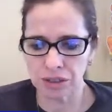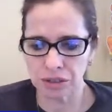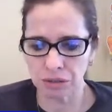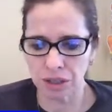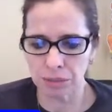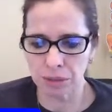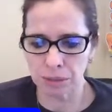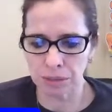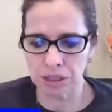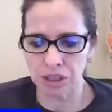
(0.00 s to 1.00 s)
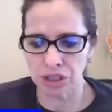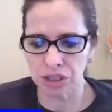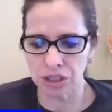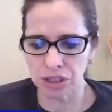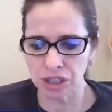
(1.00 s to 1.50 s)
screen, but I'm going to
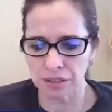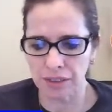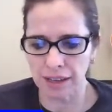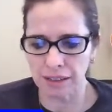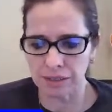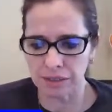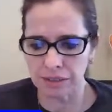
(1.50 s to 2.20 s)
share that